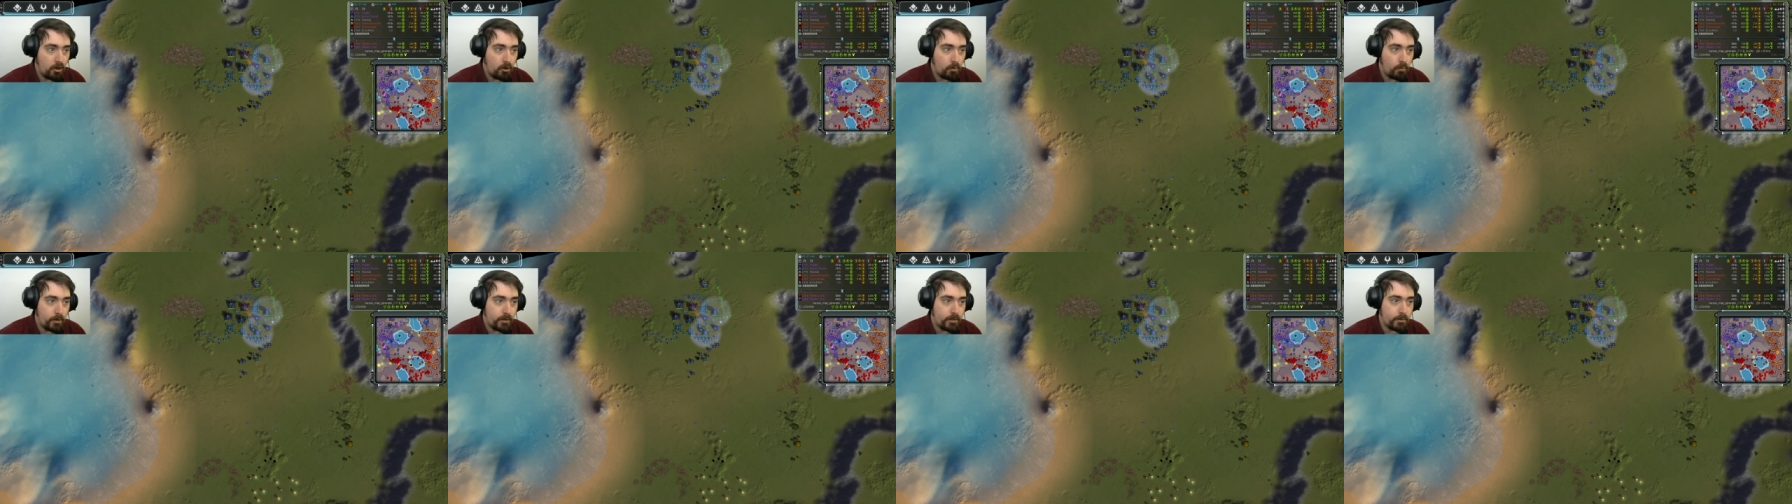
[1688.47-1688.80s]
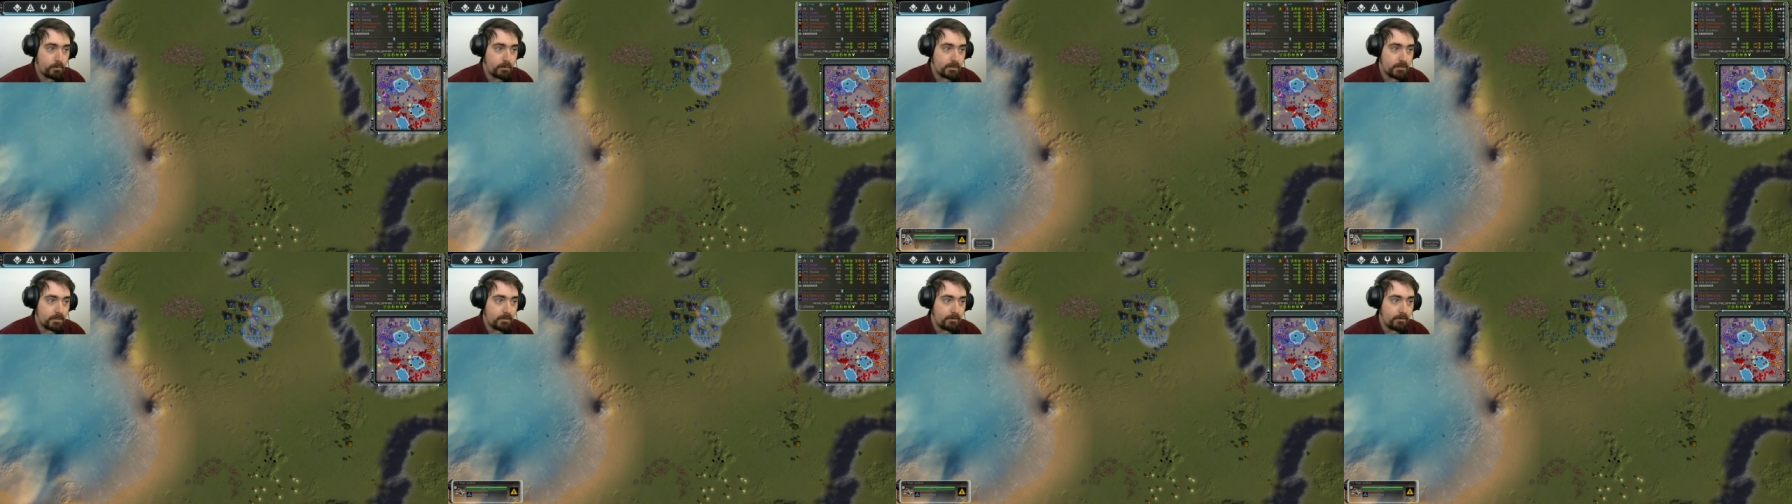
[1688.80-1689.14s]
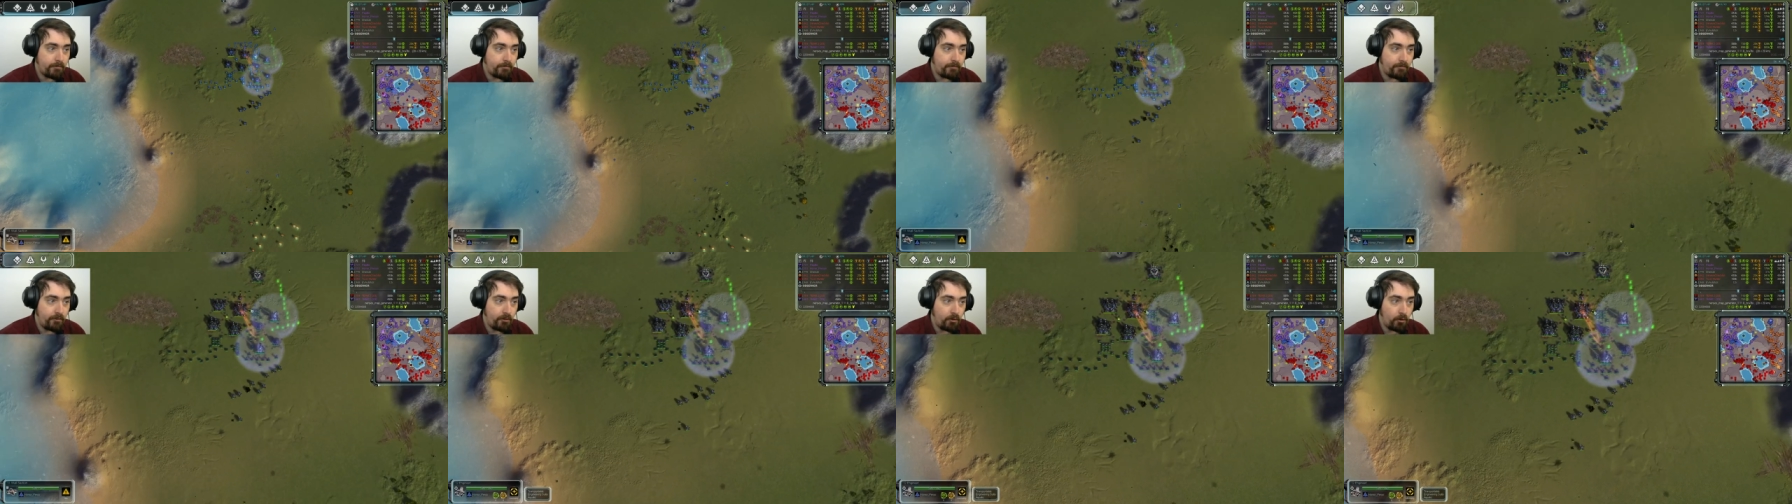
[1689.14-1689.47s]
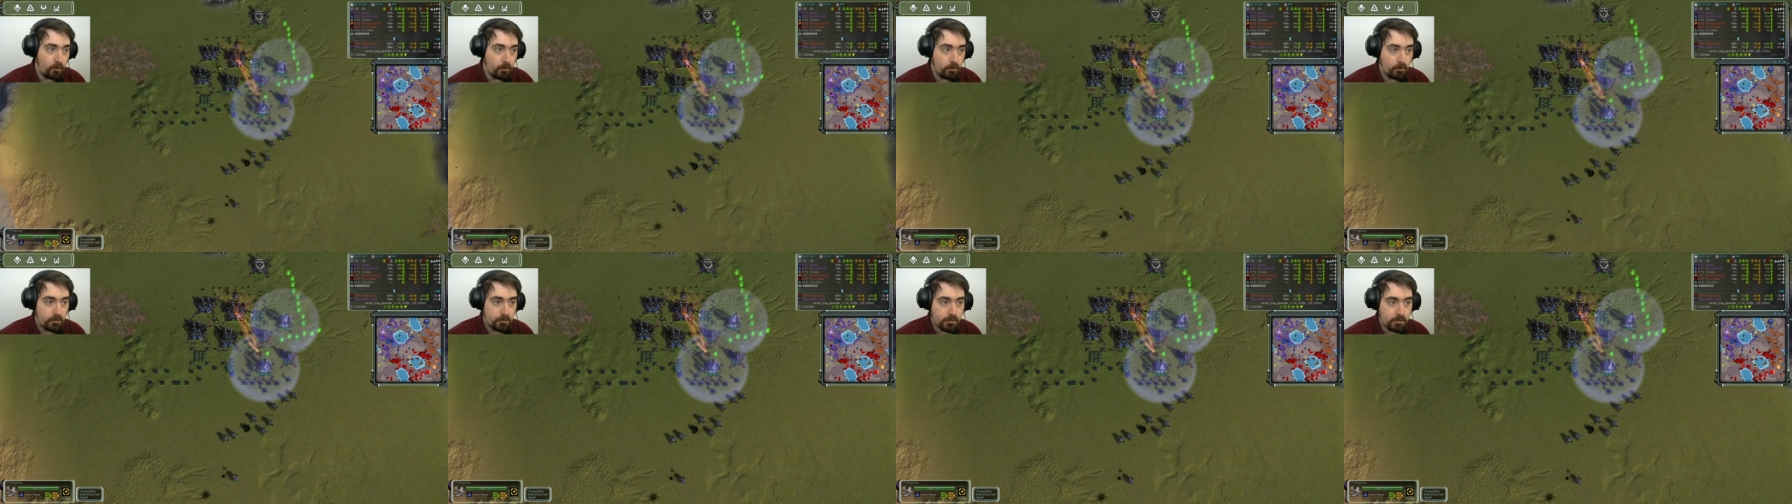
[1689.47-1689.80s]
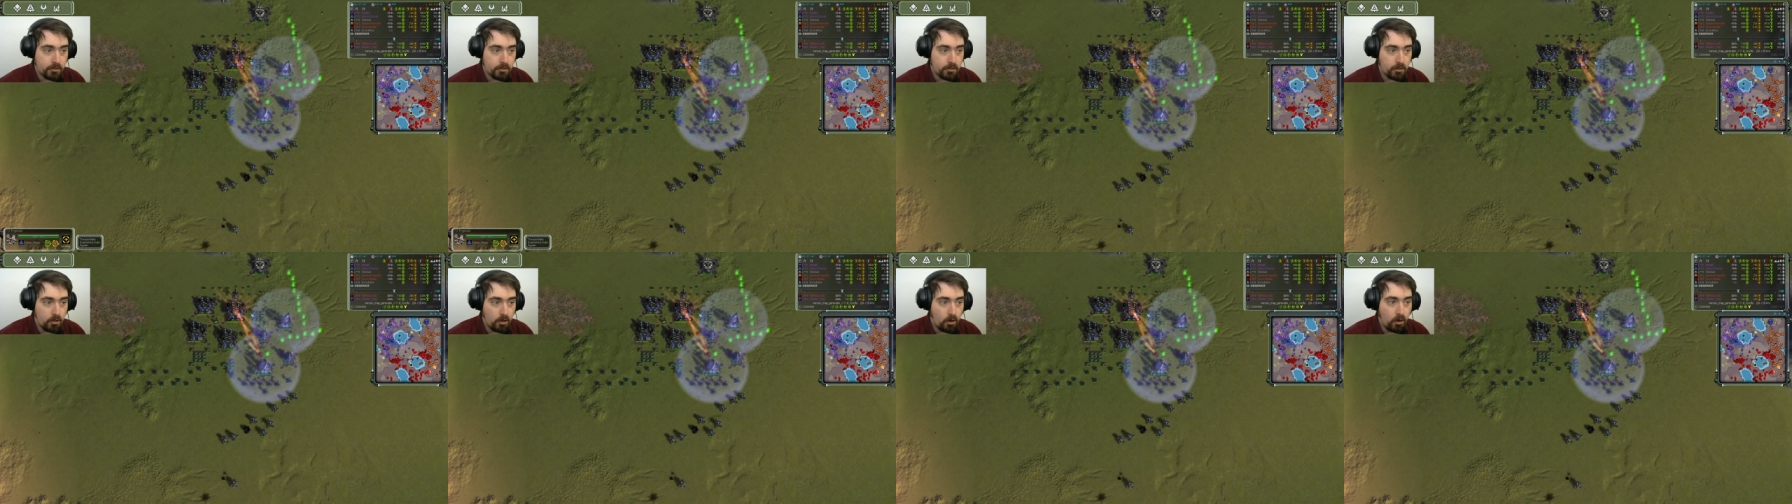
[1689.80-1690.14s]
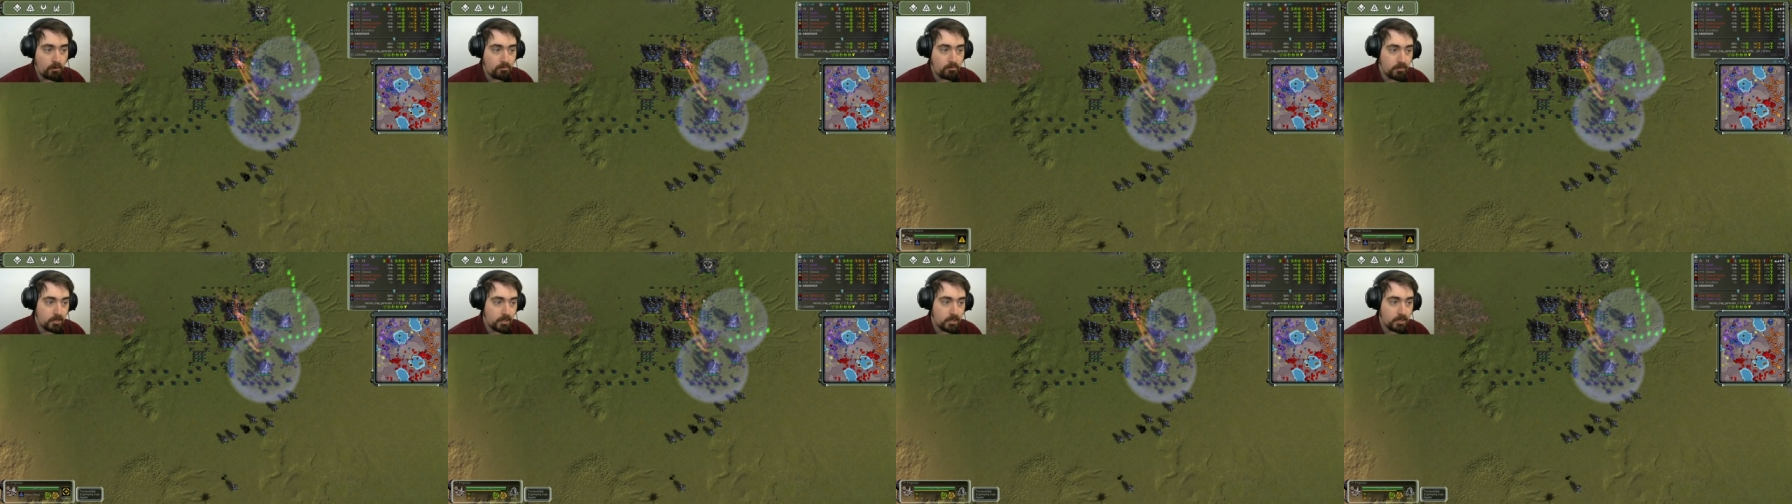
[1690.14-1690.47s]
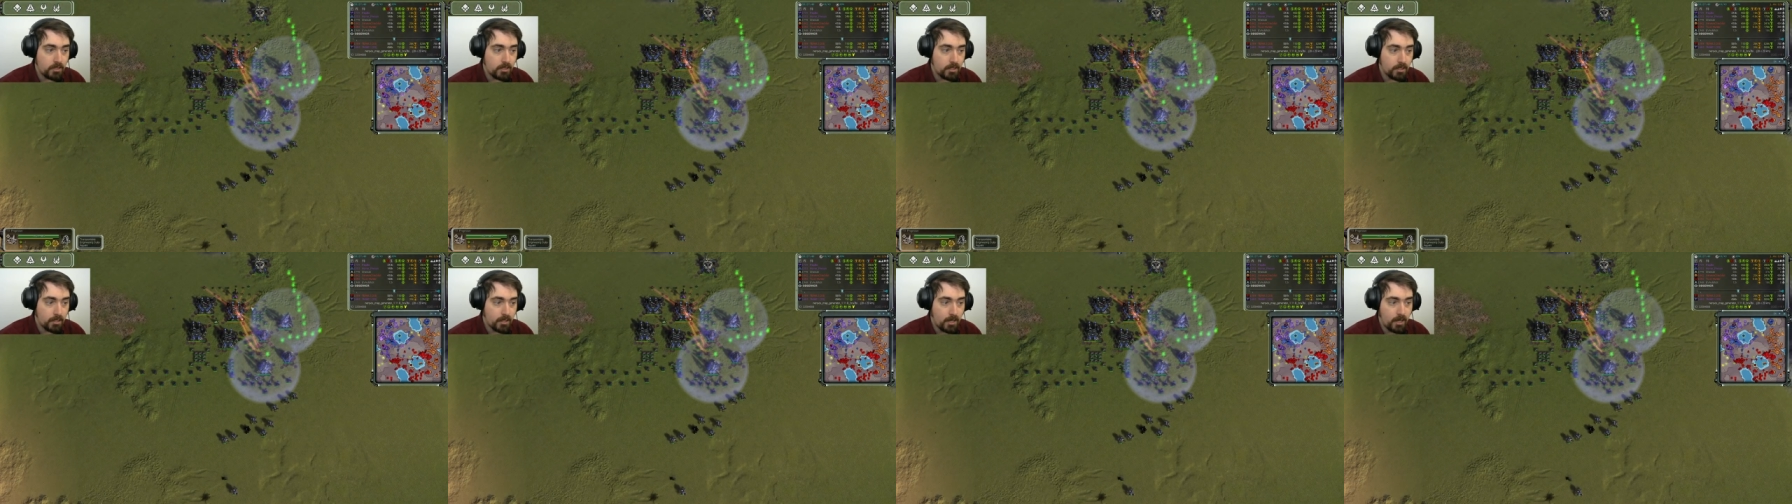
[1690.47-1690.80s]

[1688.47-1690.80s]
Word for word: which will force Horror to